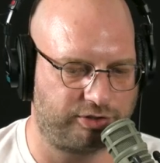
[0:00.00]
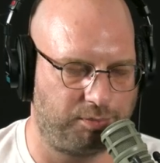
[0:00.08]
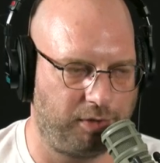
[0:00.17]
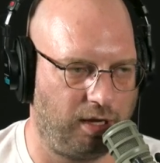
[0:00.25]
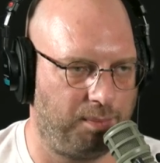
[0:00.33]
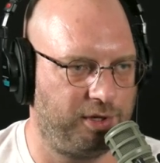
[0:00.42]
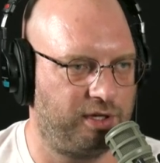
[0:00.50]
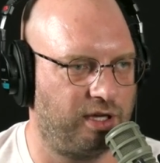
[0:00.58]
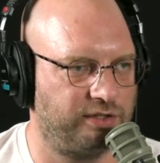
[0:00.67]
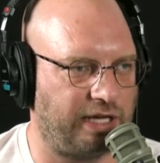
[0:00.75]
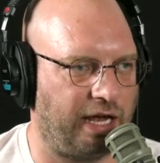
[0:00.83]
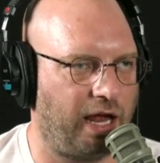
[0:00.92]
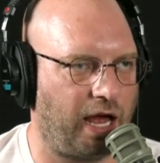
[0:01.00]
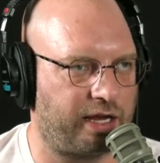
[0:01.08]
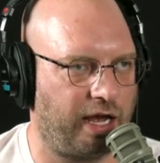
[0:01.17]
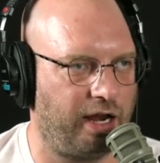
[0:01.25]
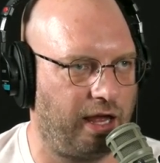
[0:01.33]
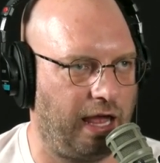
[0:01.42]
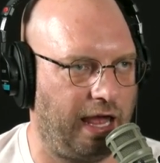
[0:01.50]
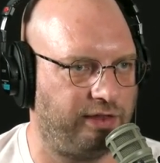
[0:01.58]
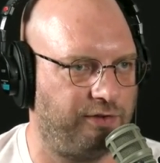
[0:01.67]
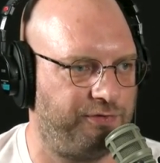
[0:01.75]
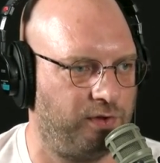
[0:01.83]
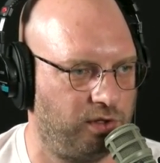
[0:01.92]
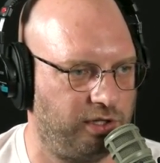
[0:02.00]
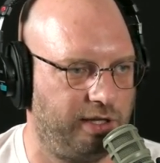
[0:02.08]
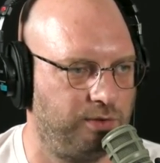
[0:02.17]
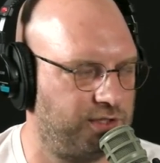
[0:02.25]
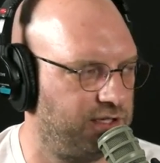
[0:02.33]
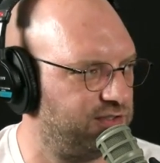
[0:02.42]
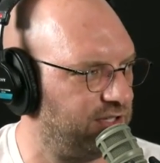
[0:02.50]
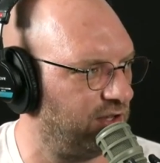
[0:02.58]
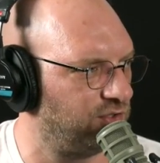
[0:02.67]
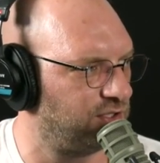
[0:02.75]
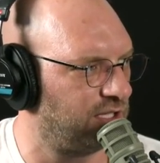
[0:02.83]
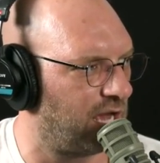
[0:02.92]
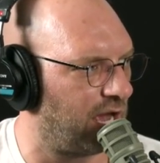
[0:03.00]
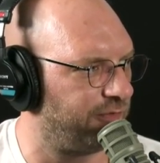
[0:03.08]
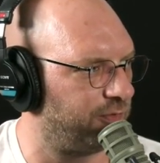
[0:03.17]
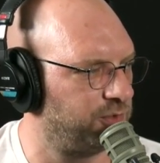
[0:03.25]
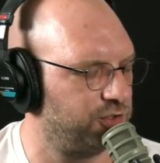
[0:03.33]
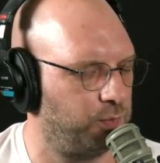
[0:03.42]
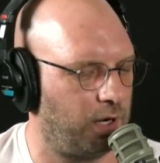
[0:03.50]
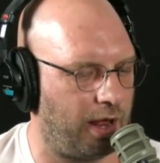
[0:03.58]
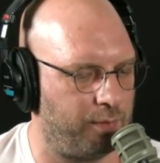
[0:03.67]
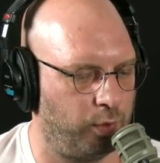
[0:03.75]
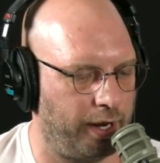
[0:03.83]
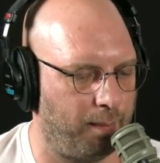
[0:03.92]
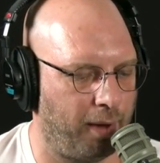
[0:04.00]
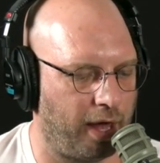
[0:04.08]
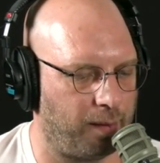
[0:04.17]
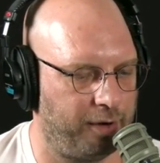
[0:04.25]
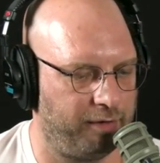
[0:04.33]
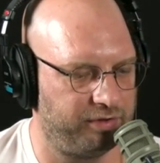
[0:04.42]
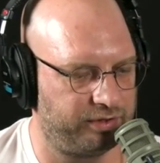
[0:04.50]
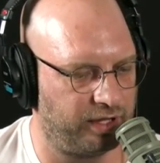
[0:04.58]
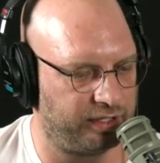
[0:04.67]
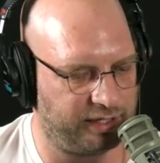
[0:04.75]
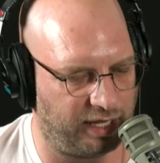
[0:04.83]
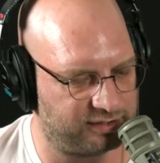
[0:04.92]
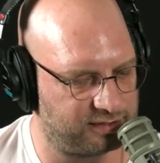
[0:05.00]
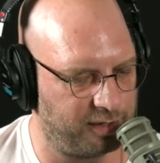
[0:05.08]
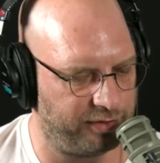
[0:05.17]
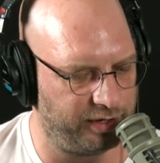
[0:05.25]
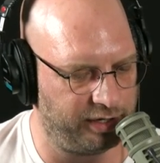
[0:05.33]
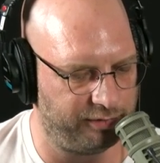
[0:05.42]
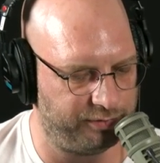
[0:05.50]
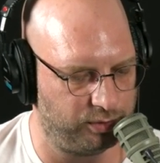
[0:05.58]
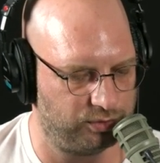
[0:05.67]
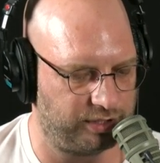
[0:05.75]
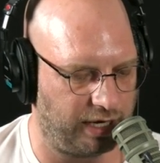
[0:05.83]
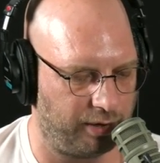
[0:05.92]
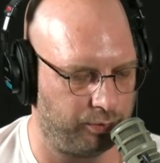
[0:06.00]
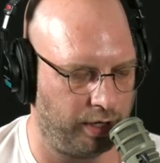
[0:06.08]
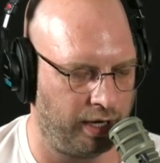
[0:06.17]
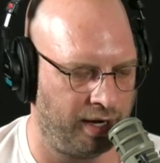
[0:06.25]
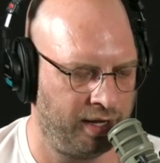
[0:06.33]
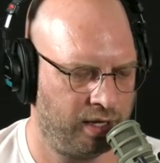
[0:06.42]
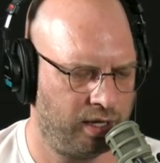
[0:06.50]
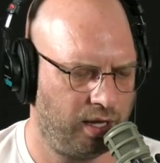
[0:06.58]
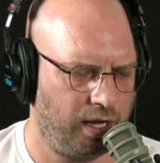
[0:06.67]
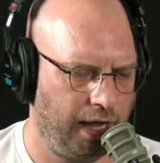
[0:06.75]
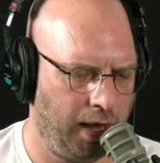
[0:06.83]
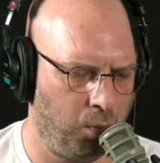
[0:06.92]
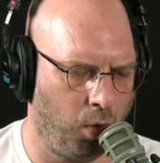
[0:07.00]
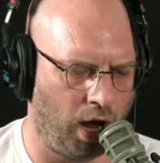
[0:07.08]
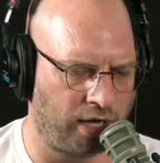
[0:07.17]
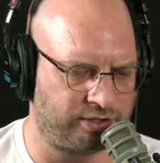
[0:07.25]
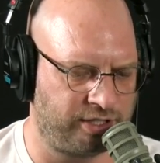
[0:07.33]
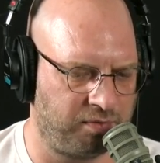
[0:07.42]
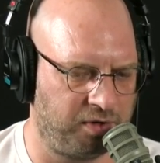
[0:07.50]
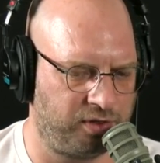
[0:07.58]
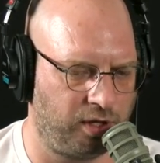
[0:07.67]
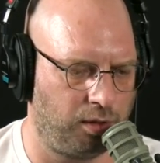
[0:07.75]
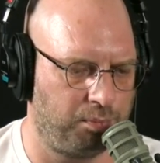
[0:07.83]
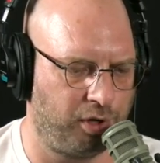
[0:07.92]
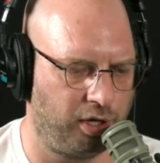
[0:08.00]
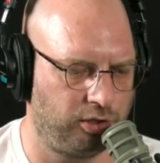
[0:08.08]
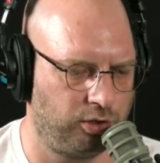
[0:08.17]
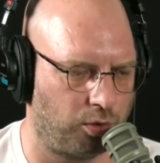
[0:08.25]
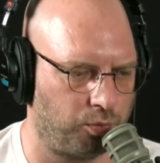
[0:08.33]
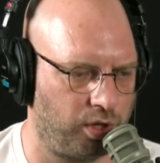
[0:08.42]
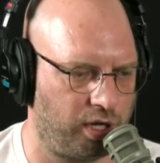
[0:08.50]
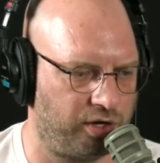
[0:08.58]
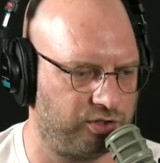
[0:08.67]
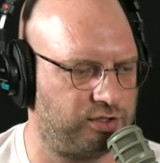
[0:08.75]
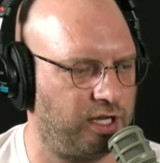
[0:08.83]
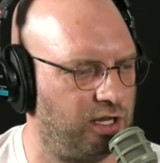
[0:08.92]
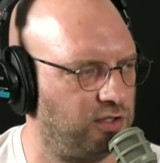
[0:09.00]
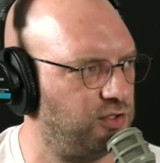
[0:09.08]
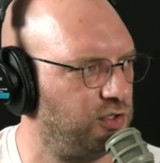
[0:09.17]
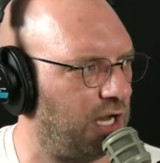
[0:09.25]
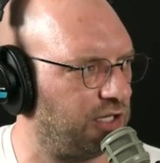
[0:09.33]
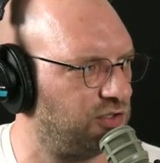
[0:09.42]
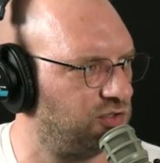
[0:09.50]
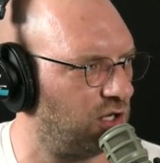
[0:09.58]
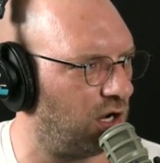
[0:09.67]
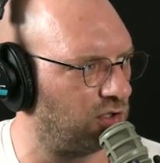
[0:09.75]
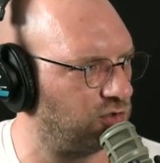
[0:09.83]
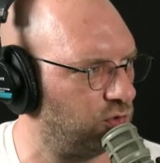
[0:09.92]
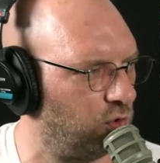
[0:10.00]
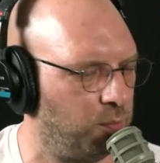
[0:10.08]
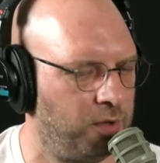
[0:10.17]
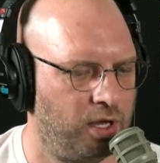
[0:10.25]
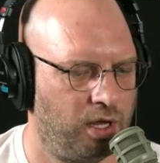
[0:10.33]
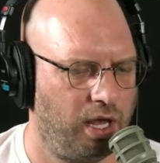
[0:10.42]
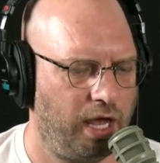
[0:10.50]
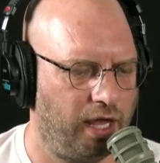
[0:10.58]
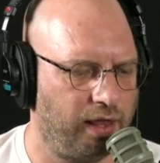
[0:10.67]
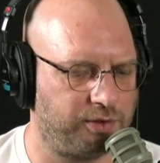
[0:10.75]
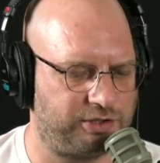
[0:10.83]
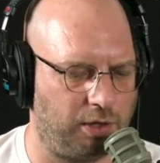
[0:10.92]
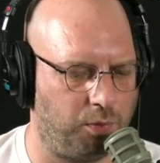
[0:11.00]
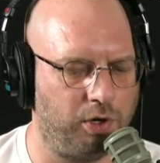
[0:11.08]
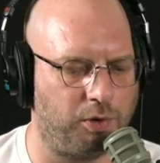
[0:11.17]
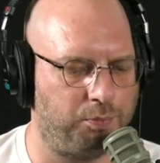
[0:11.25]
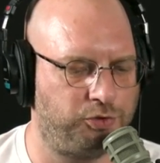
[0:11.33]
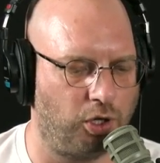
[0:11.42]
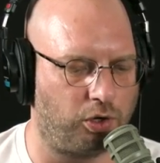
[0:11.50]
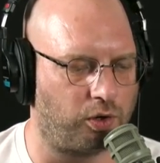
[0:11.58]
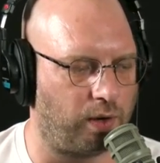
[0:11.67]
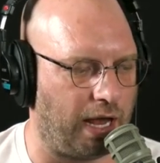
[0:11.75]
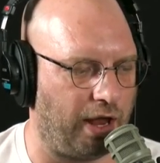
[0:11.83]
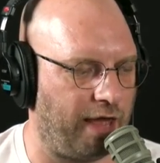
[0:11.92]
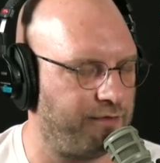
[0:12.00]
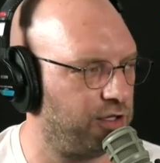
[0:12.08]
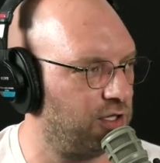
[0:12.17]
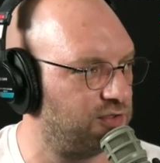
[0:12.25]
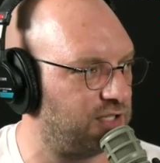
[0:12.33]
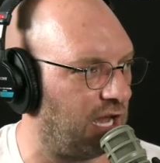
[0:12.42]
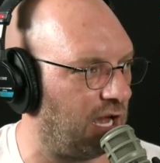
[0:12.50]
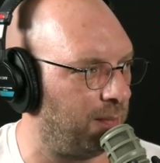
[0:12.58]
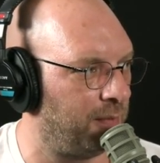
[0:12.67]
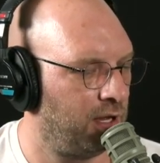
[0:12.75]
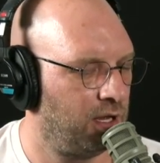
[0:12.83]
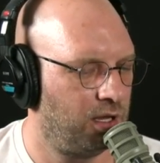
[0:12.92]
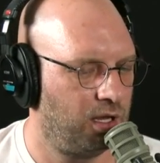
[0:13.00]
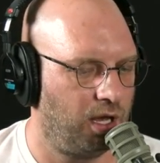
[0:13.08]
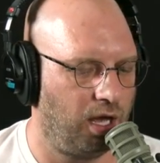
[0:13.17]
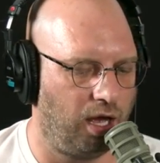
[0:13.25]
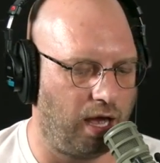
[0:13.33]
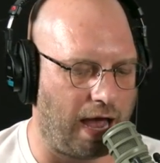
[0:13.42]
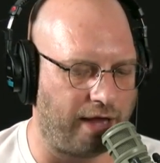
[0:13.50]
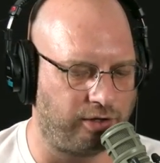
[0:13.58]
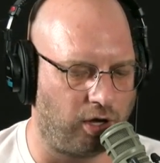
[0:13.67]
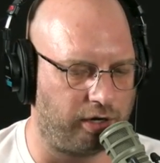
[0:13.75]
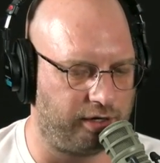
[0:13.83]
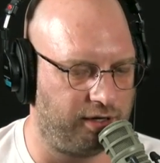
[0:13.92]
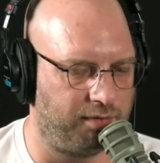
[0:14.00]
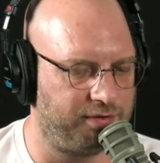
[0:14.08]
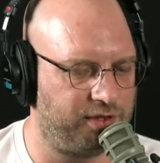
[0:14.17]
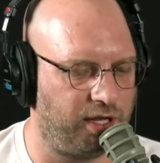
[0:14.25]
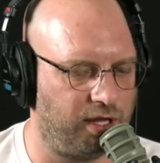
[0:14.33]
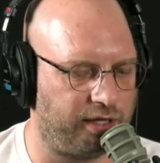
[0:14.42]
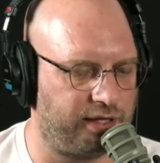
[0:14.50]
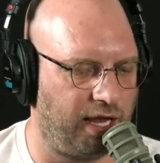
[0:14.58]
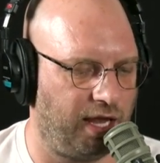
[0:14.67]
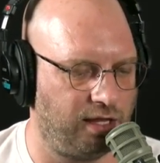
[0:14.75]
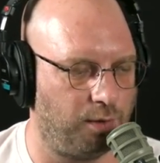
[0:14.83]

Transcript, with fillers: man. Because I, I kind of had the feeling that he was an intelligent guy from just what I'd read about him and everything like that. Some other interviews that I'd read and watched and everything, but you don't really understand it until you're actually talking to them. And like I said, we were joking around, having a good time, uh, hot dogging and everything like that. And then